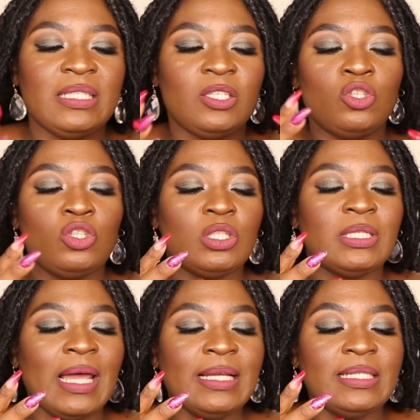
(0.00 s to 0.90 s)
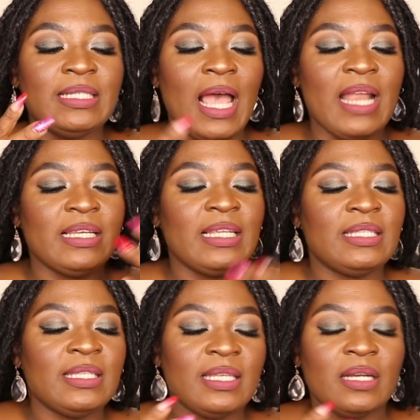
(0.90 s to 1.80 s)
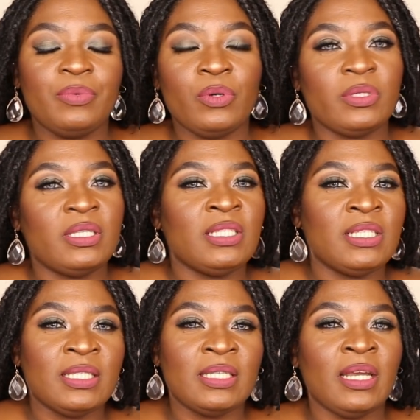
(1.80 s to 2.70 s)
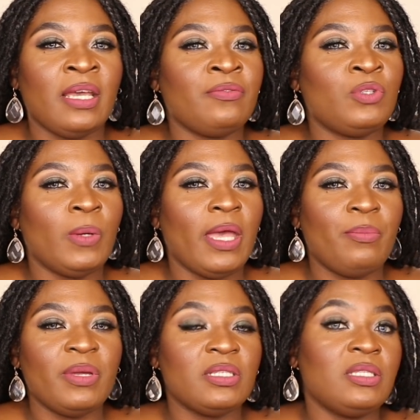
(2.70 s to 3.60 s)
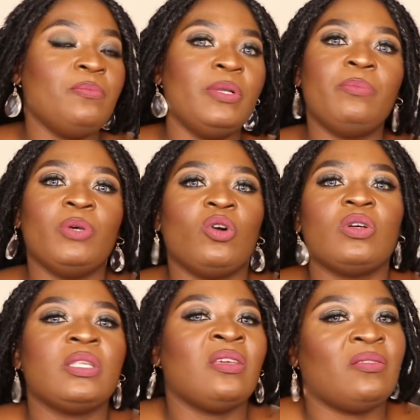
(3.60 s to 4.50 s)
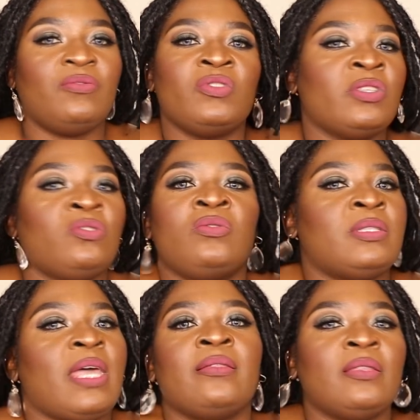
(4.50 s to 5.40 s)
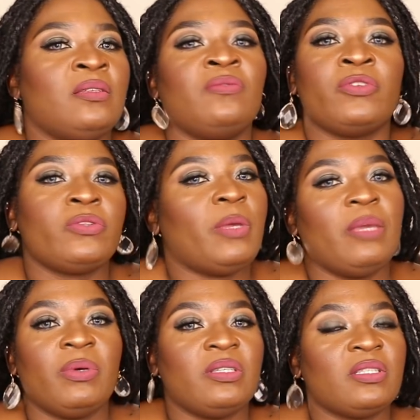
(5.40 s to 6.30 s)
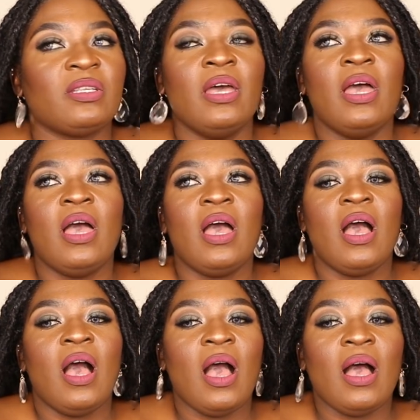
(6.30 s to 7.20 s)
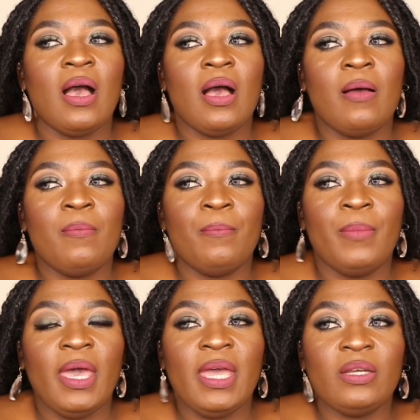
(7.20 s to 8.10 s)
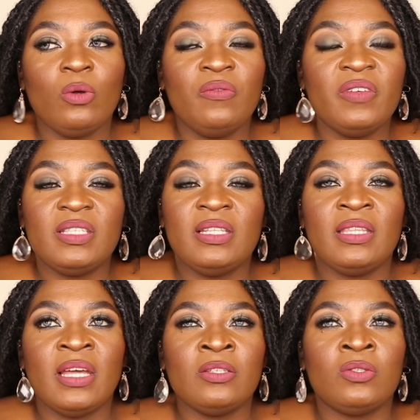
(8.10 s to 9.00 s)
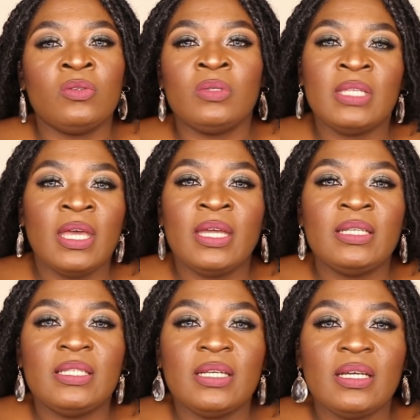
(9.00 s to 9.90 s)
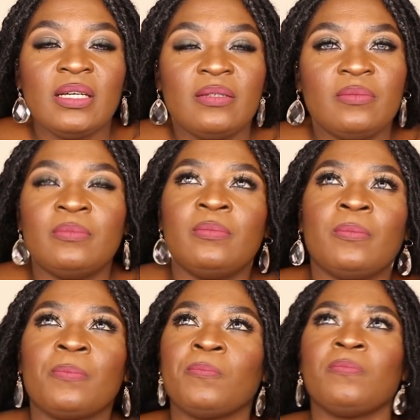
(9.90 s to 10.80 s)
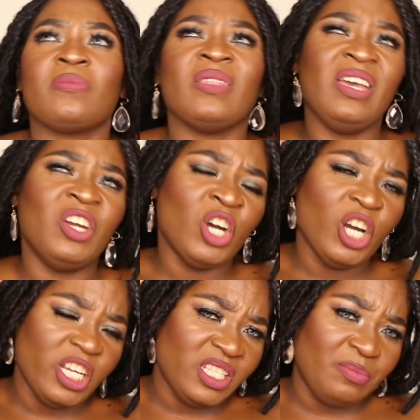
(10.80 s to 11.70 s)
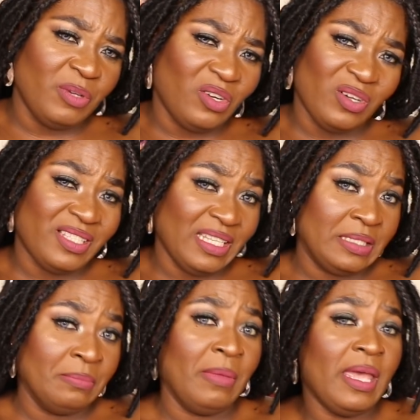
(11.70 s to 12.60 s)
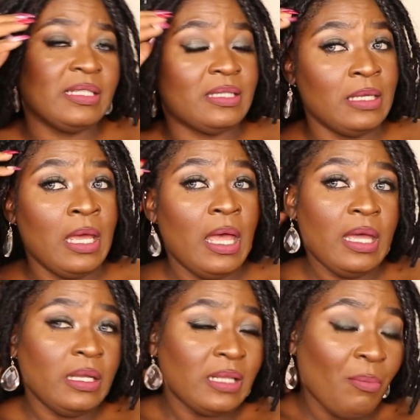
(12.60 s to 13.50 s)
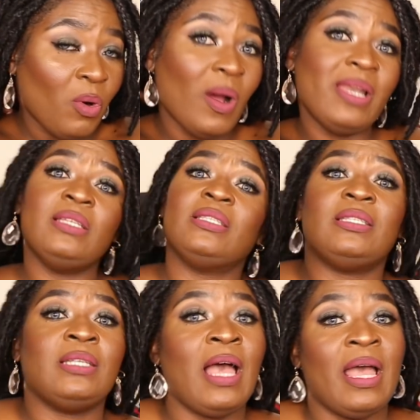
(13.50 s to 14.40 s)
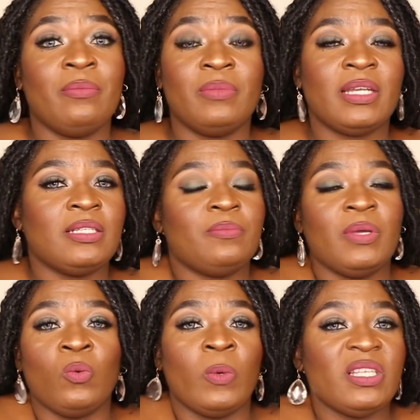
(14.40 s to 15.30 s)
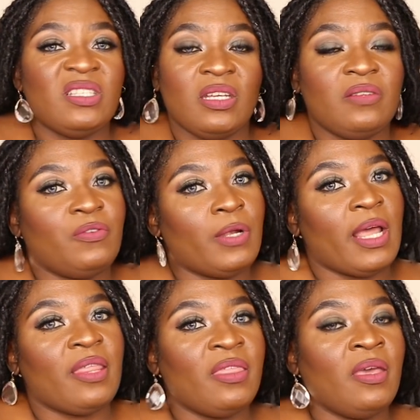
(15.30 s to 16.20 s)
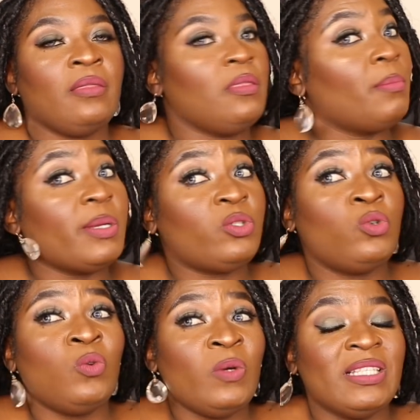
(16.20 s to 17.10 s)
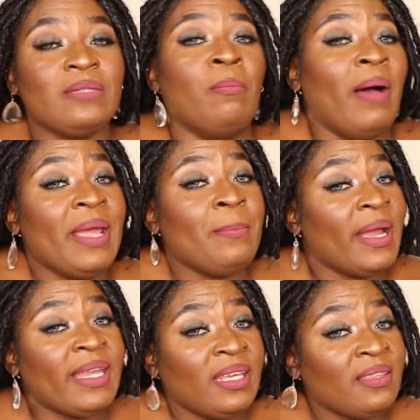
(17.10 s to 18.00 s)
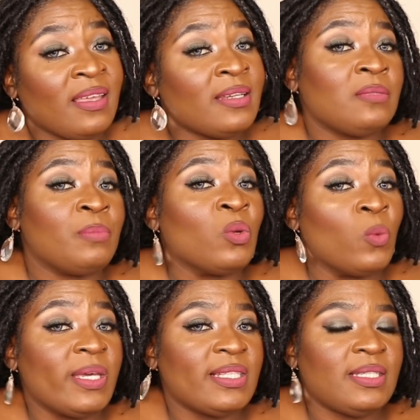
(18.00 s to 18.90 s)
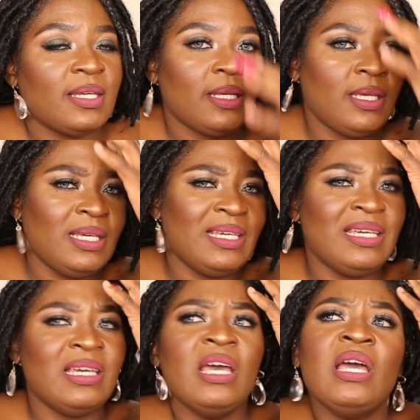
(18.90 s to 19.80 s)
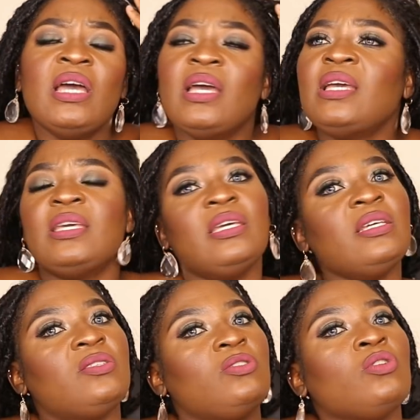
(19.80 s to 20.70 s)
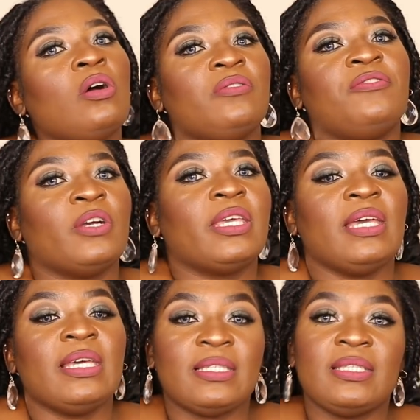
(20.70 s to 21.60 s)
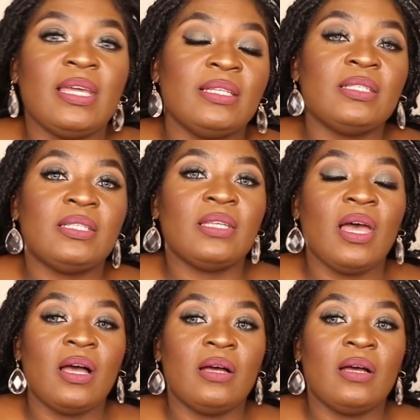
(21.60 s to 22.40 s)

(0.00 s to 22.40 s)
such unnecessary procedures that have to happen simply because he refuses to sign the divorce papers. And obviously that is so sad. It hurts because it's number one, it's time that is being wasted for nothing. Number two, it's my money that is being wasted. He is not fucking a cent